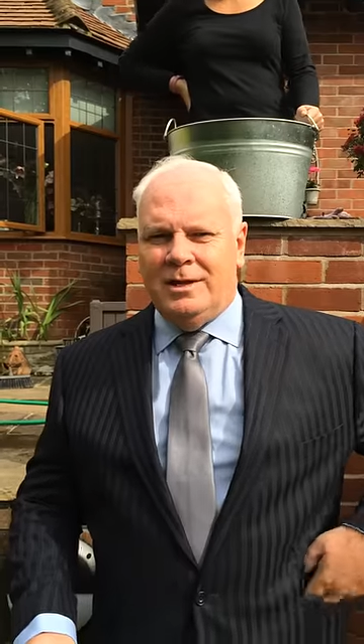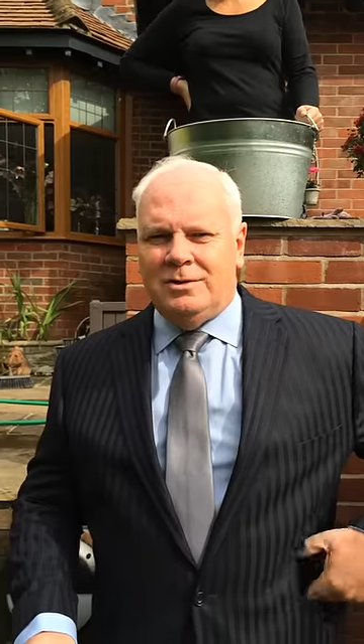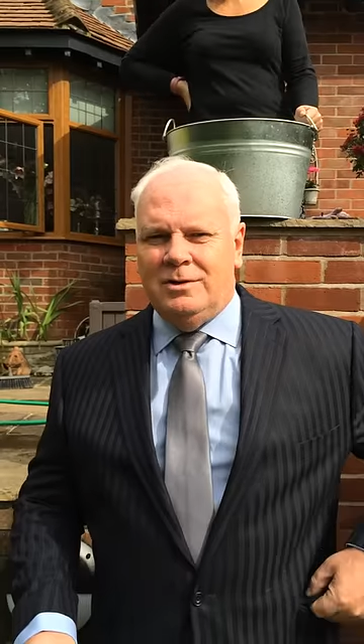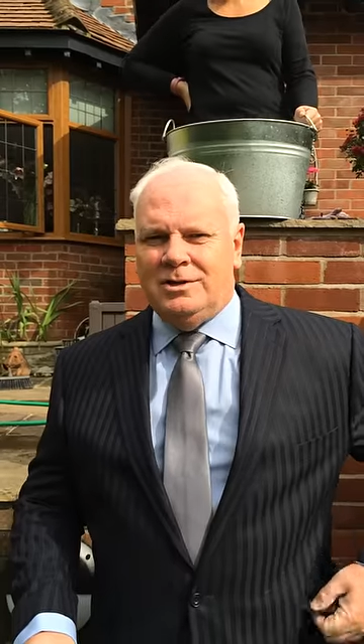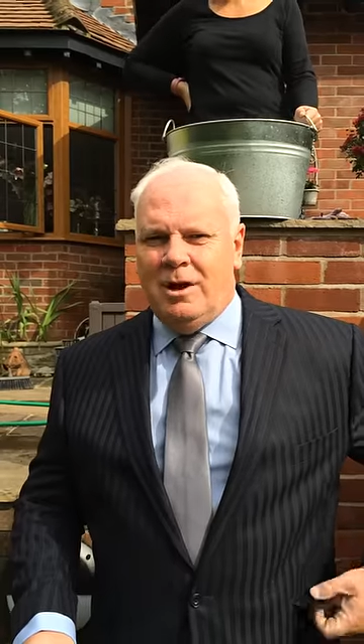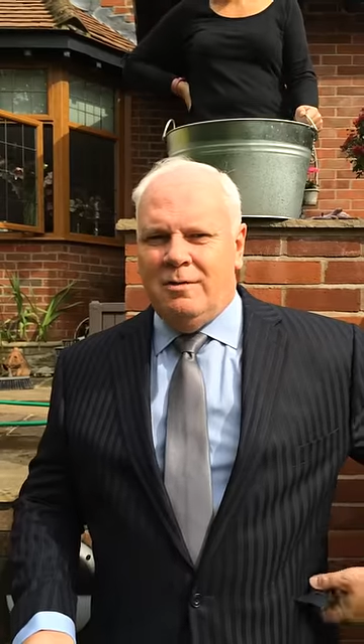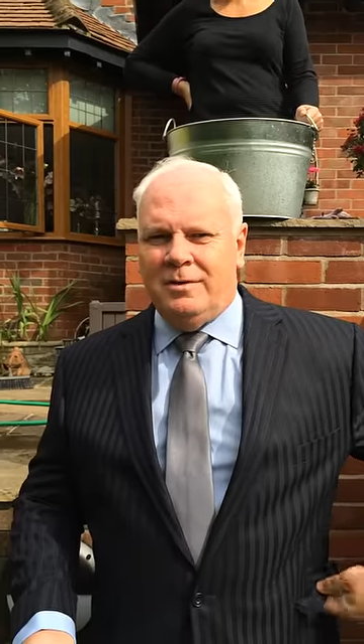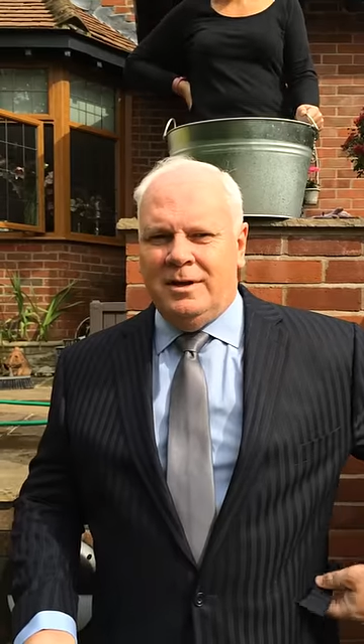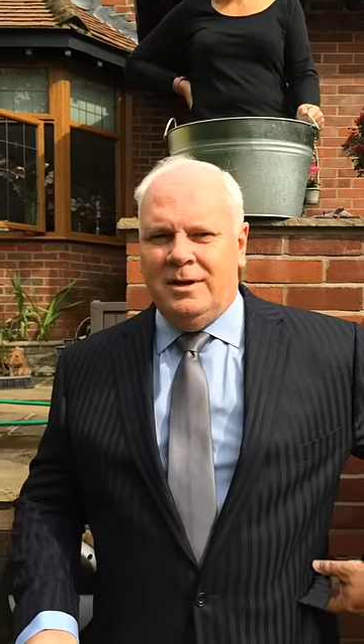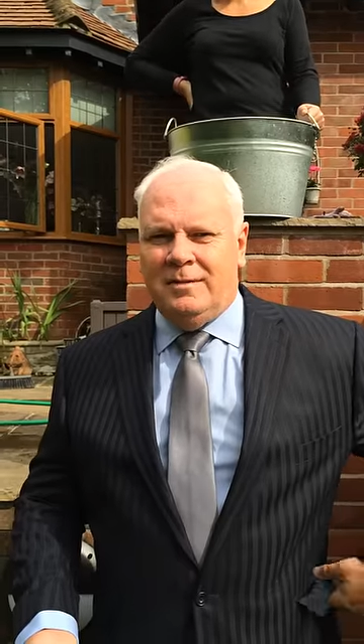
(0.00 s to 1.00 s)
as a result
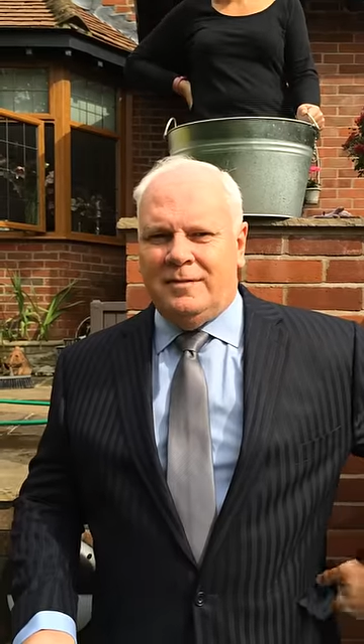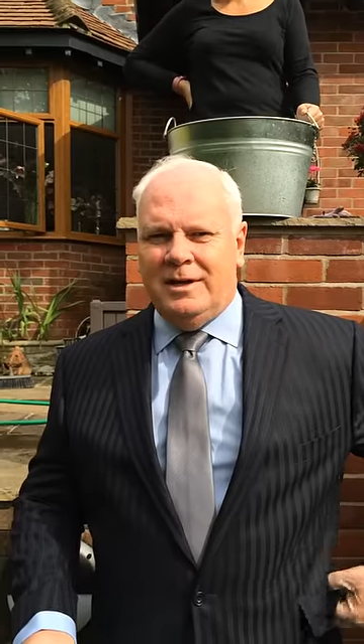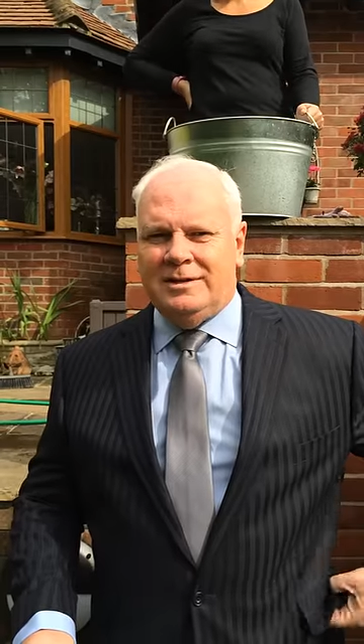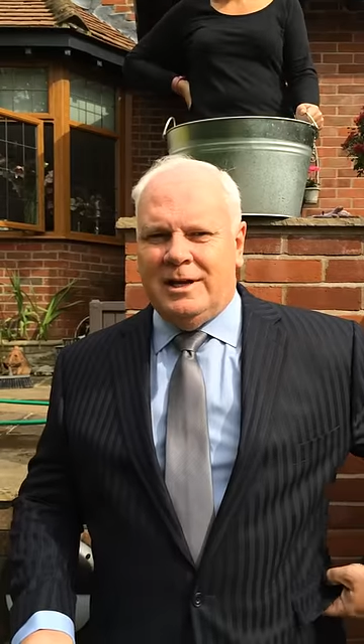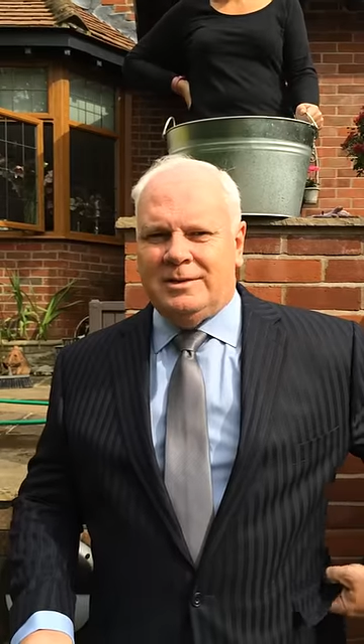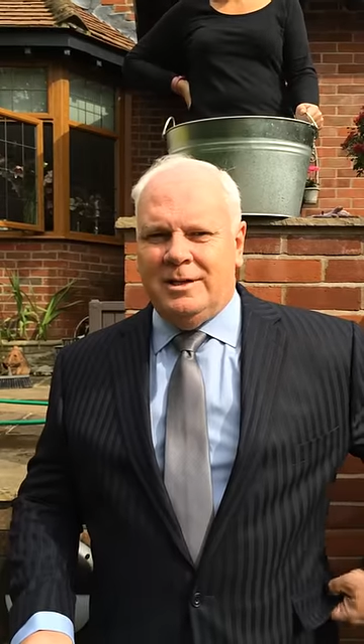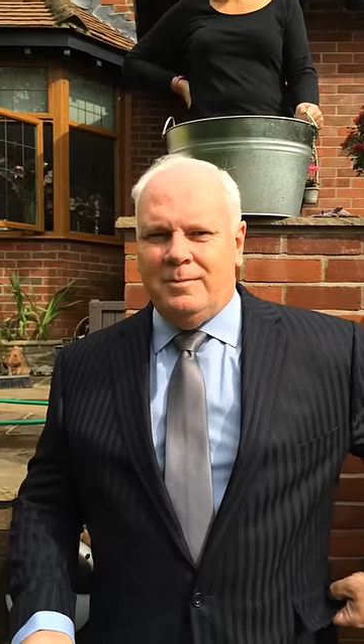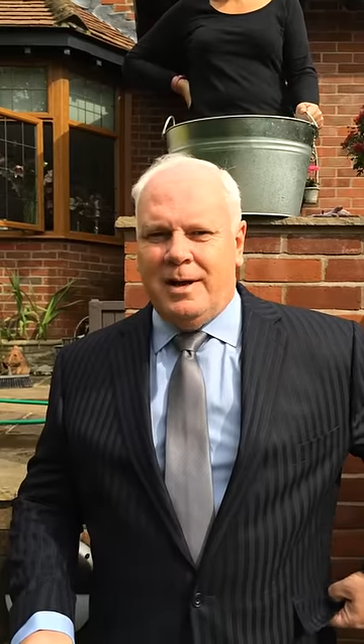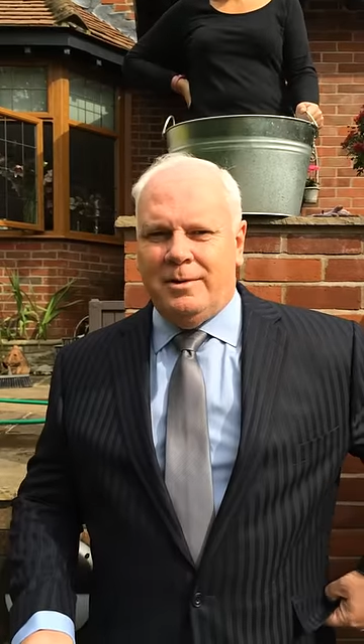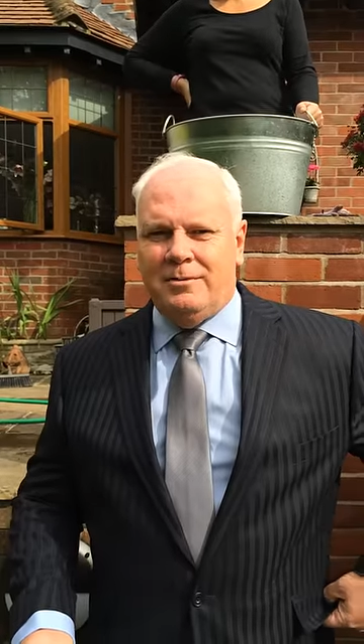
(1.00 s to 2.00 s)
of the
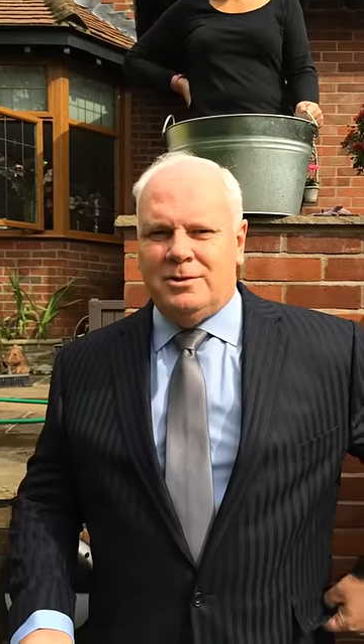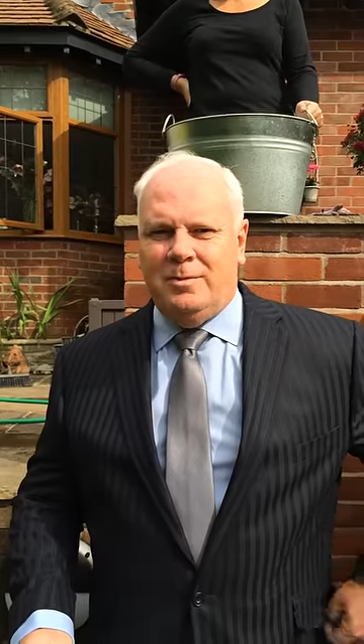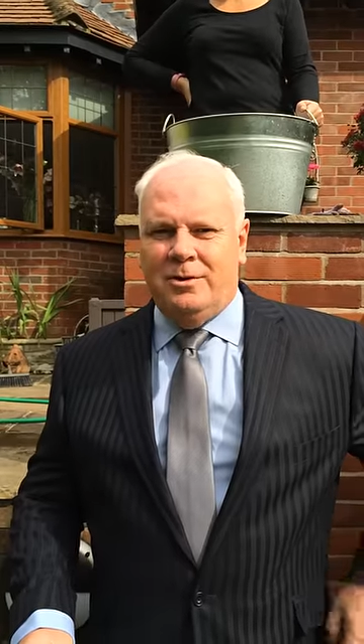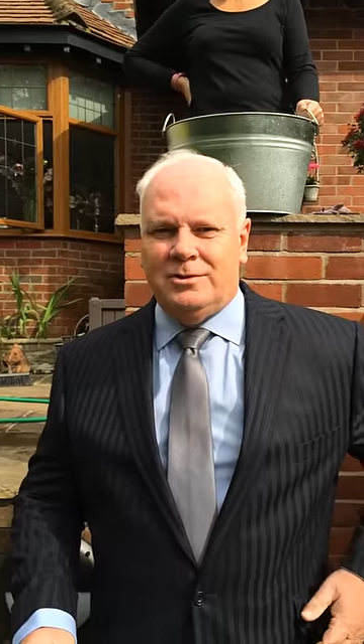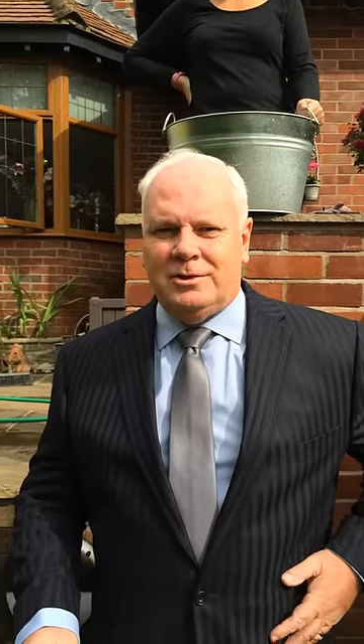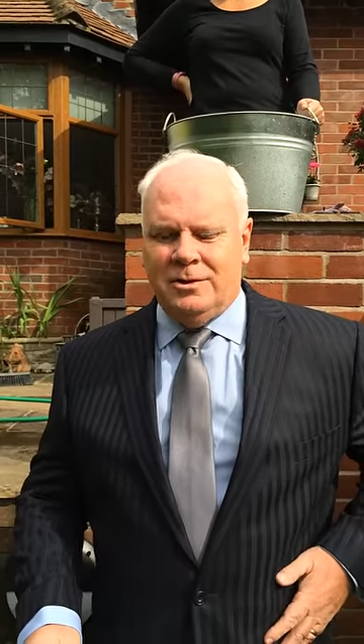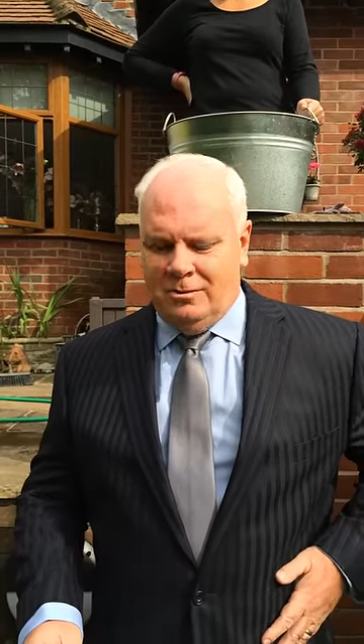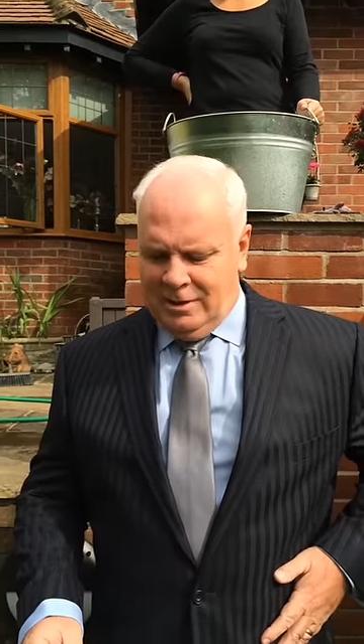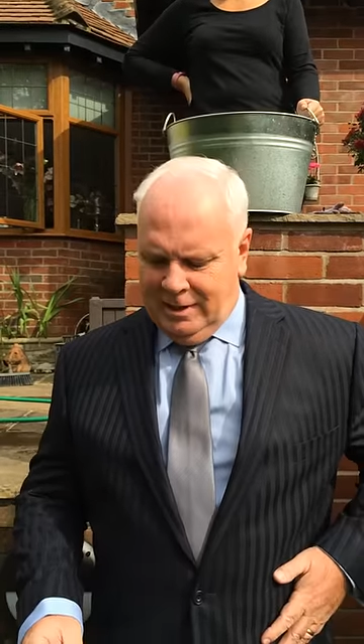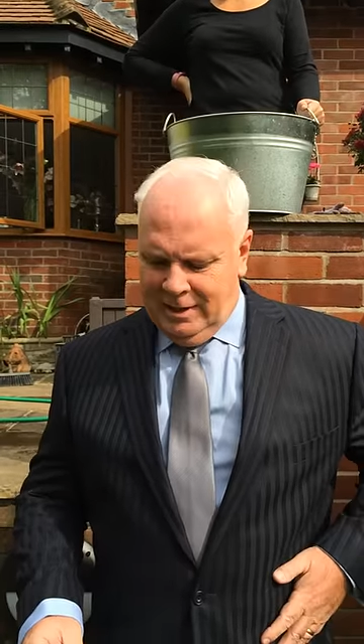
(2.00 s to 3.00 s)
fantastic public response
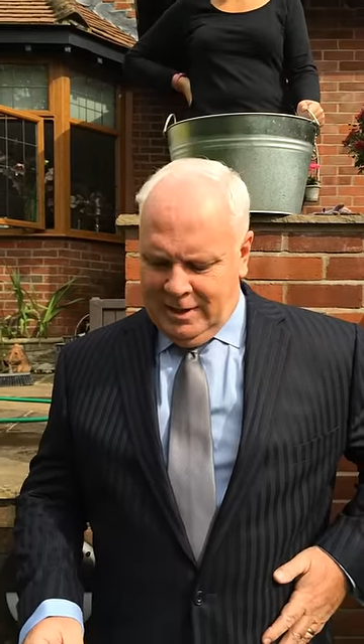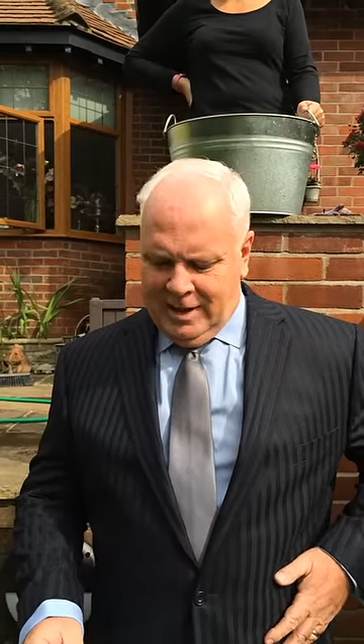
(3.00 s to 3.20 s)
to the